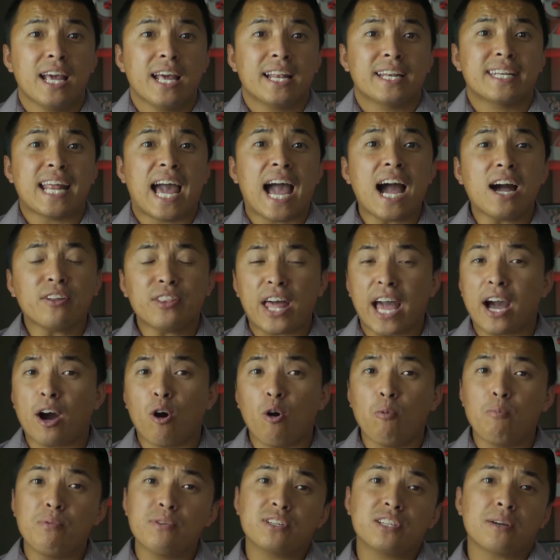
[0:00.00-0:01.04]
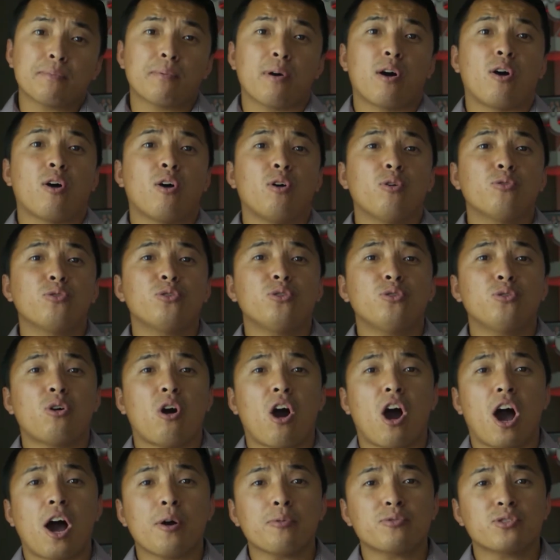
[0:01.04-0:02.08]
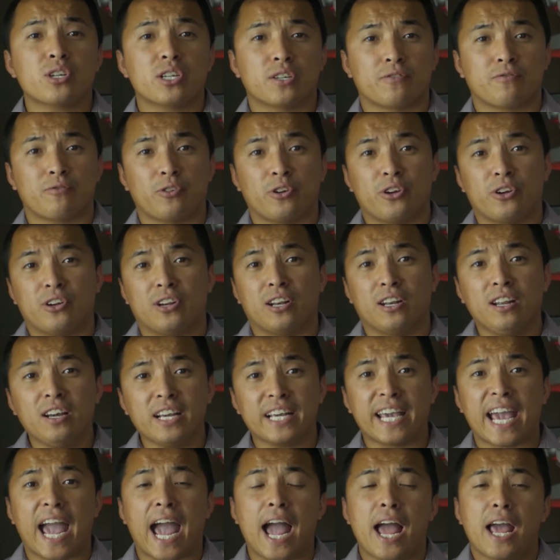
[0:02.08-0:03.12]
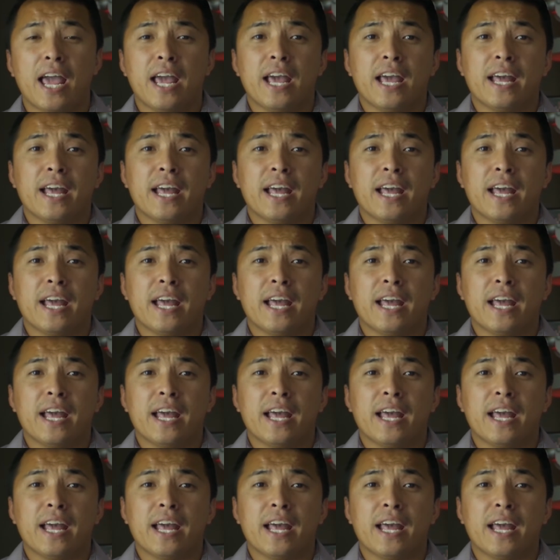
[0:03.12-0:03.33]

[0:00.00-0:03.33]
now that opens up a whole new options for you to look at.